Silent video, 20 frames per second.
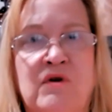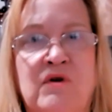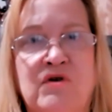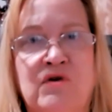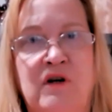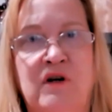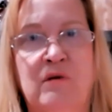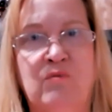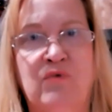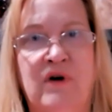
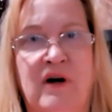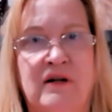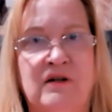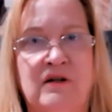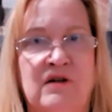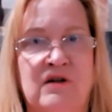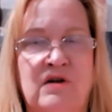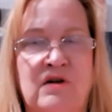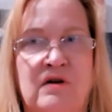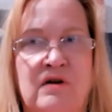trained
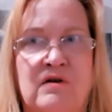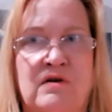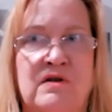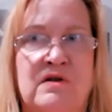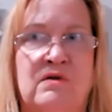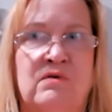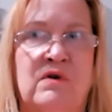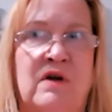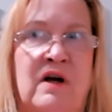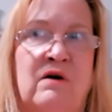practitioner.
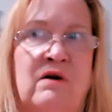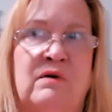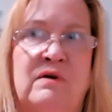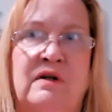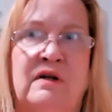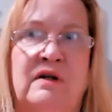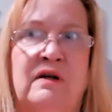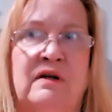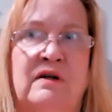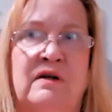So
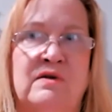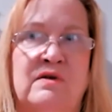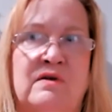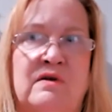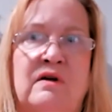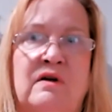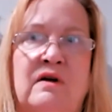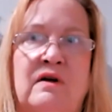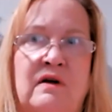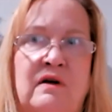nowadays,
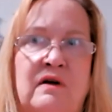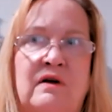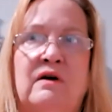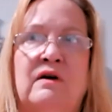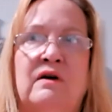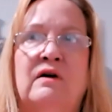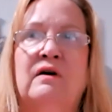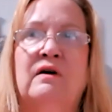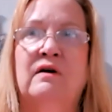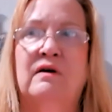
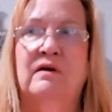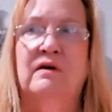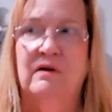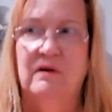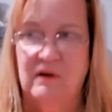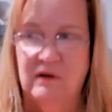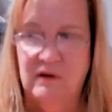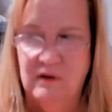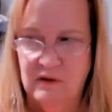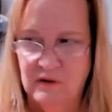
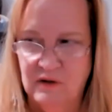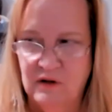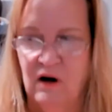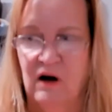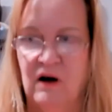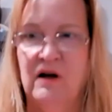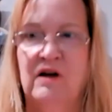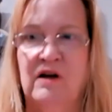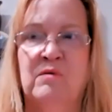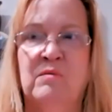
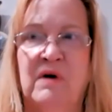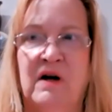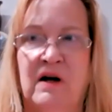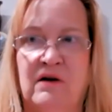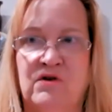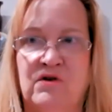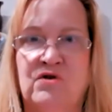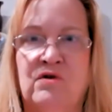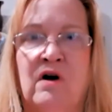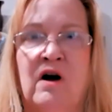talking
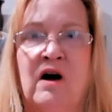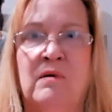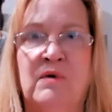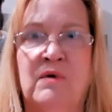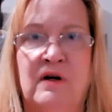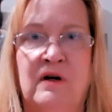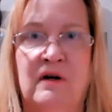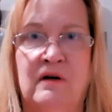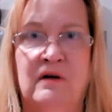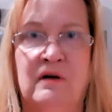about
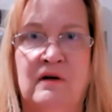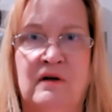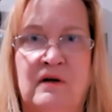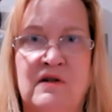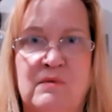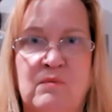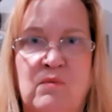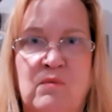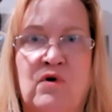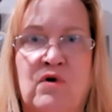trauma
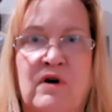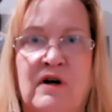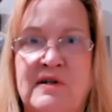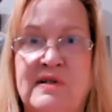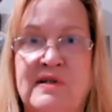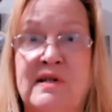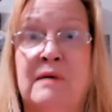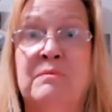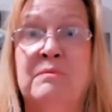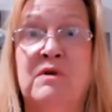is more
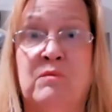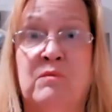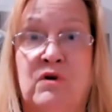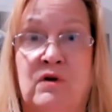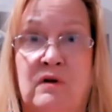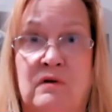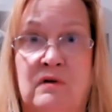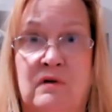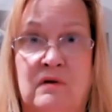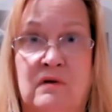
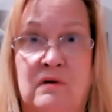acceptable.